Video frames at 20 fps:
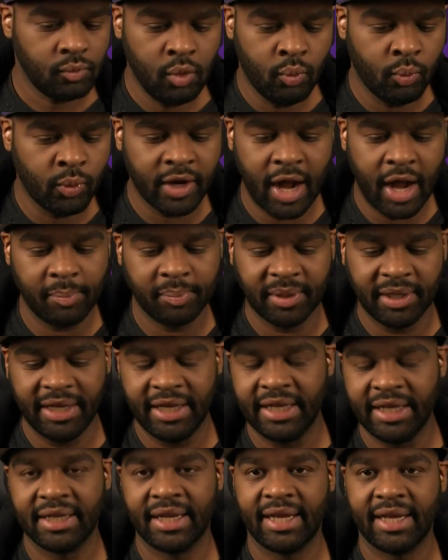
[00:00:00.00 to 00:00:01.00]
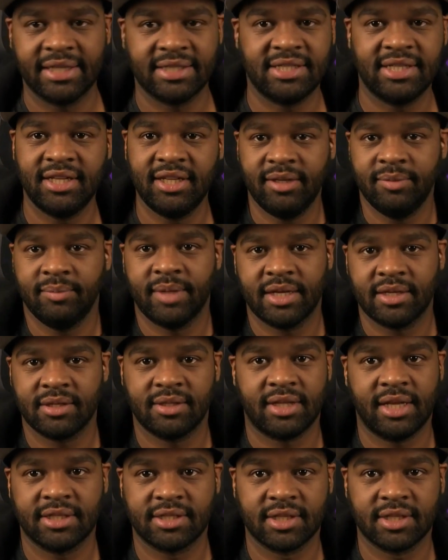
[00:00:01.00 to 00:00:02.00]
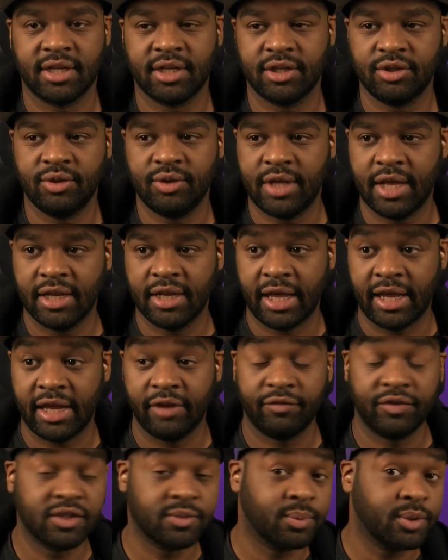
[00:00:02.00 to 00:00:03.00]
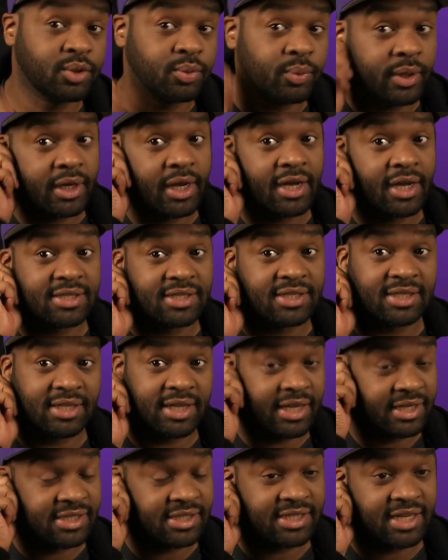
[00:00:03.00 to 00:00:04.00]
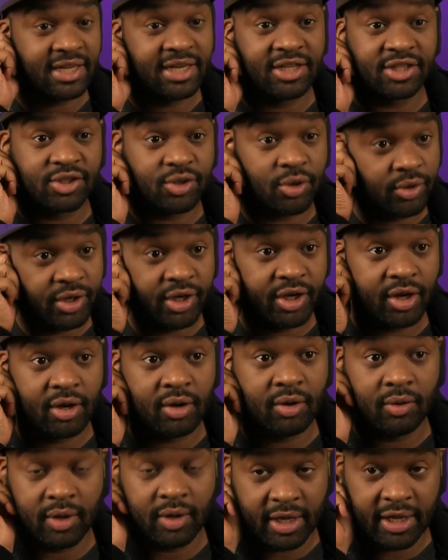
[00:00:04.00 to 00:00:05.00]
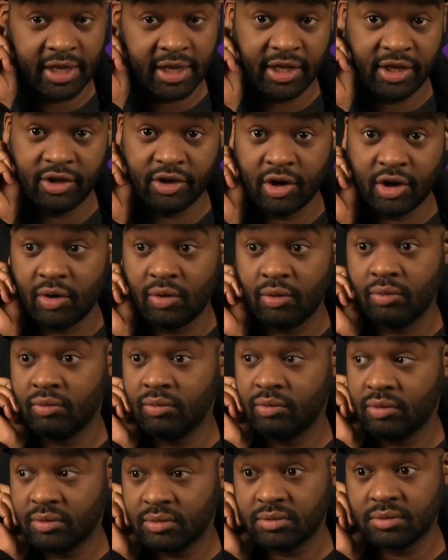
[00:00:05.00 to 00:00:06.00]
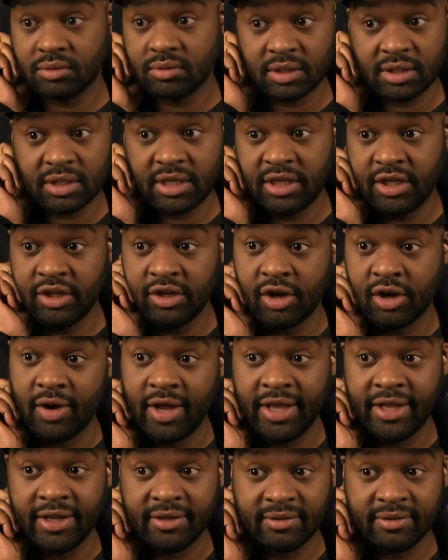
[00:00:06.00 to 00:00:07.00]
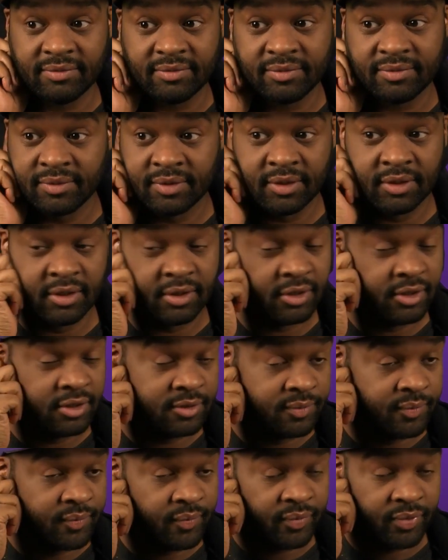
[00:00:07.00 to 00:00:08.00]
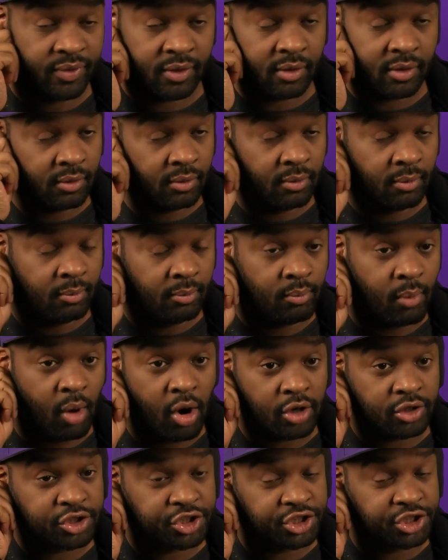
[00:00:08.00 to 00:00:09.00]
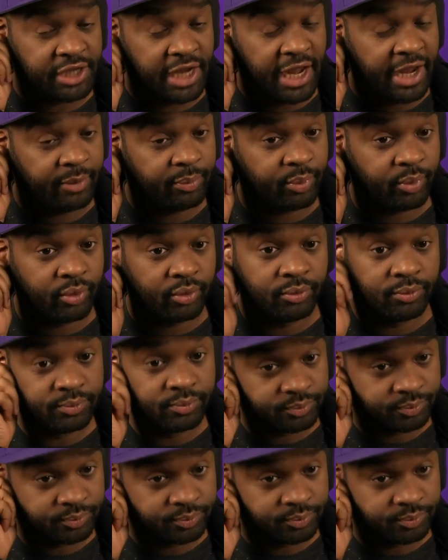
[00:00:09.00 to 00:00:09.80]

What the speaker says: we're not playing like a team that's going to do that. Like, if it's between us and San Antonio, in March and April,